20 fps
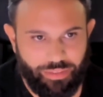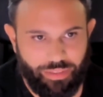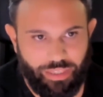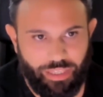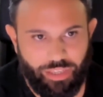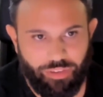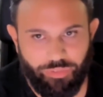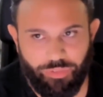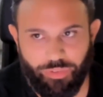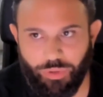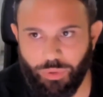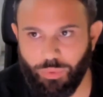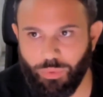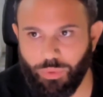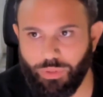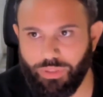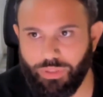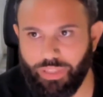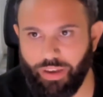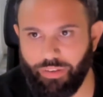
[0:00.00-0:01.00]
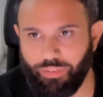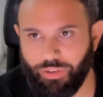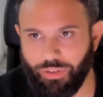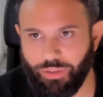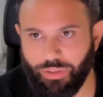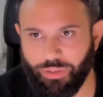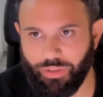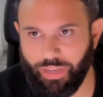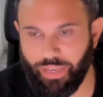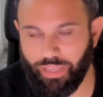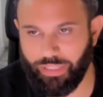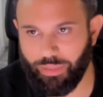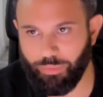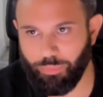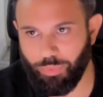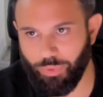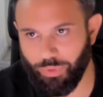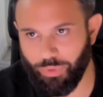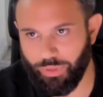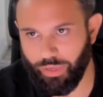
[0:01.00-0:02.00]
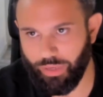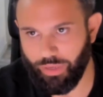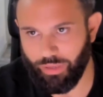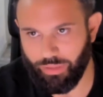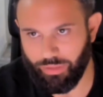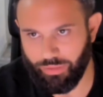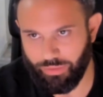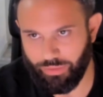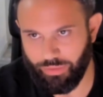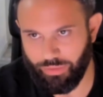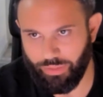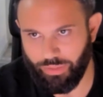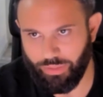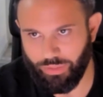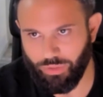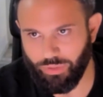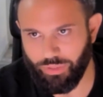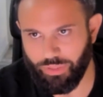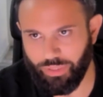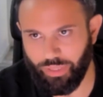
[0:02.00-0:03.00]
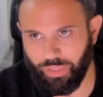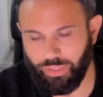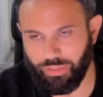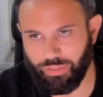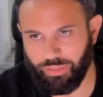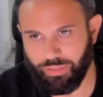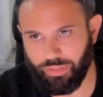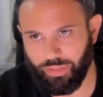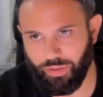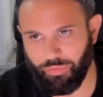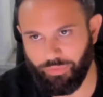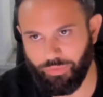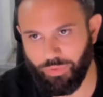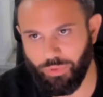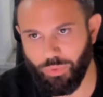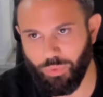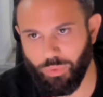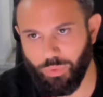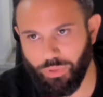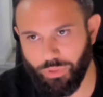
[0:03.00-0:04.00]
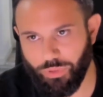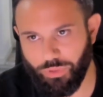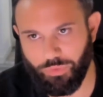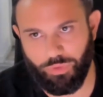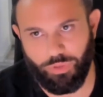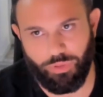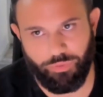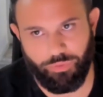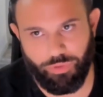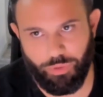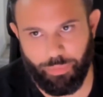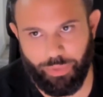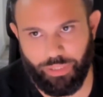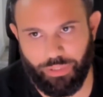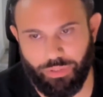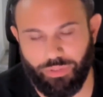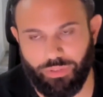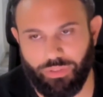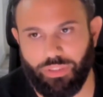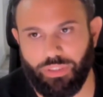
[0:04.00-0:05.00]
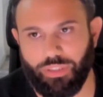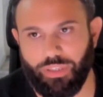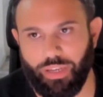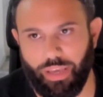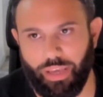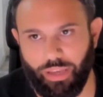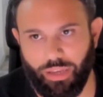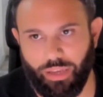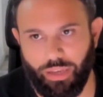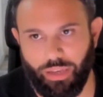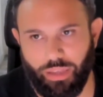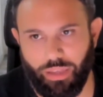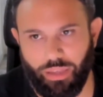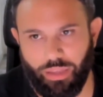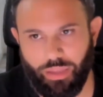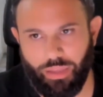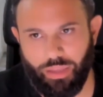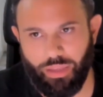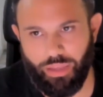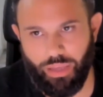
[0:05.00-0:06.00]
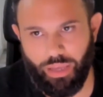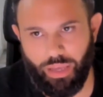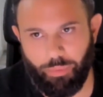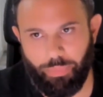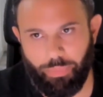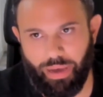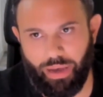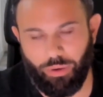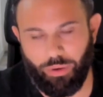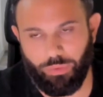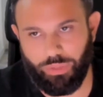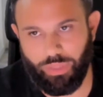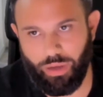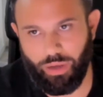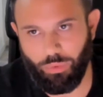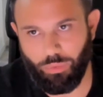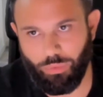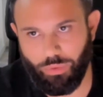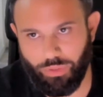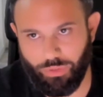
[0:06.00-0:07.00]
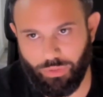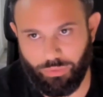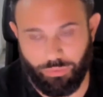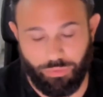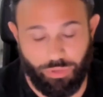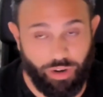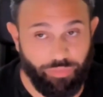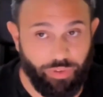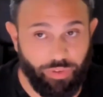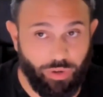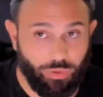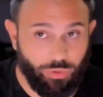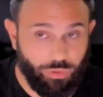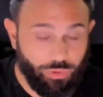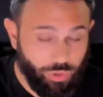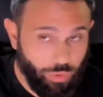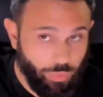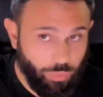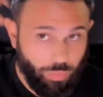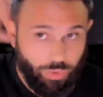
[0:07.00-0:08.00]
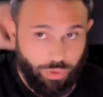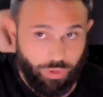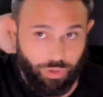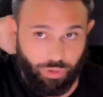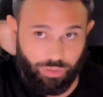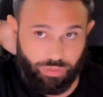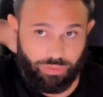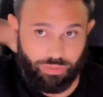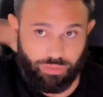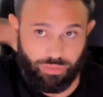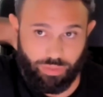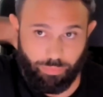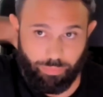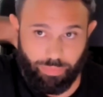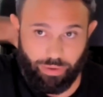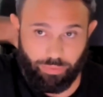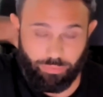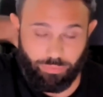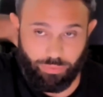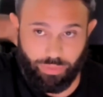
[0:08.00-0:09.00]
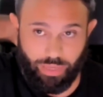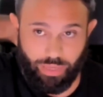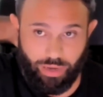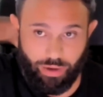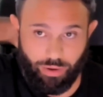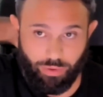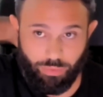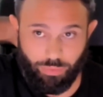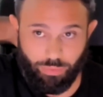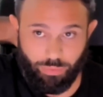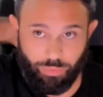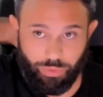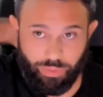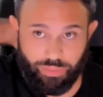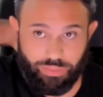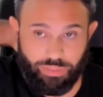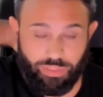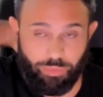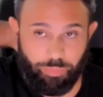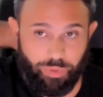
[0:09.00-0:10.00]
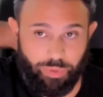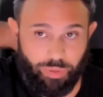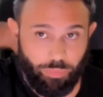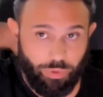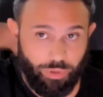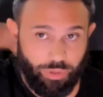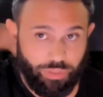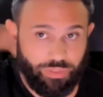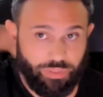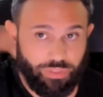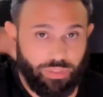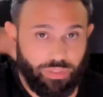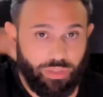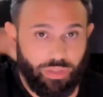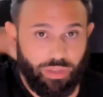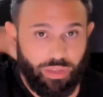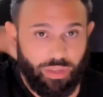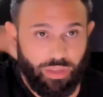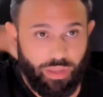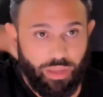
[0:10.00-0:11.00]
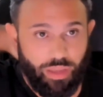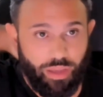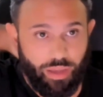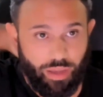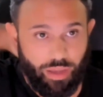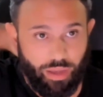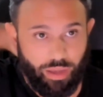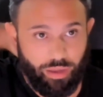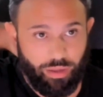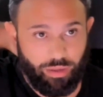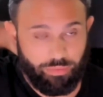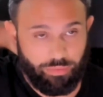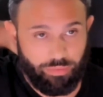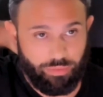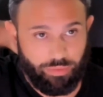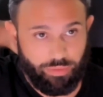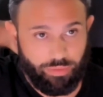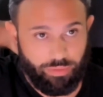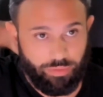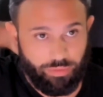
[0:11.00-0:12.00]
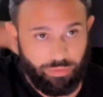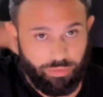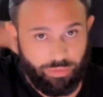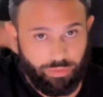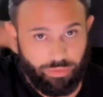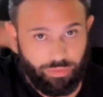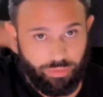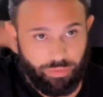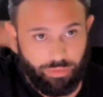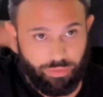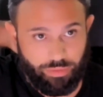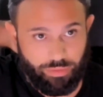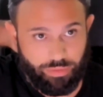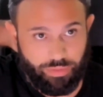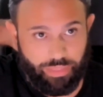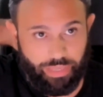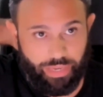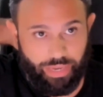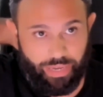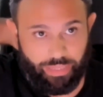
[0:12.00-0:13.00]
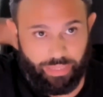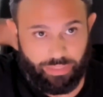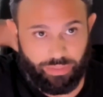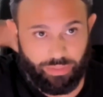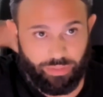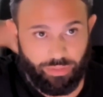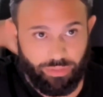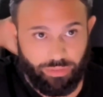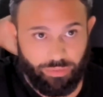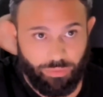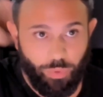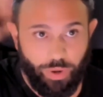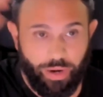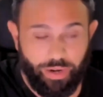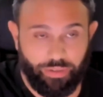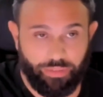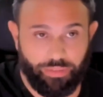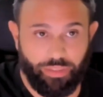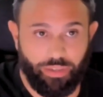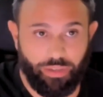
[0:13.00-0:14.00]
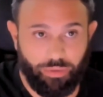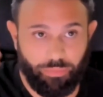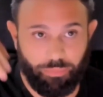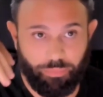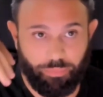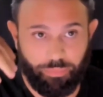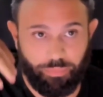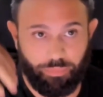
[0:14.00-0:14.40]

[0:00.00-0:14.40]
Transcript: if you will ever, get the book, it contains a few useful information still, like about how traffic control works, about how XDP works, that were the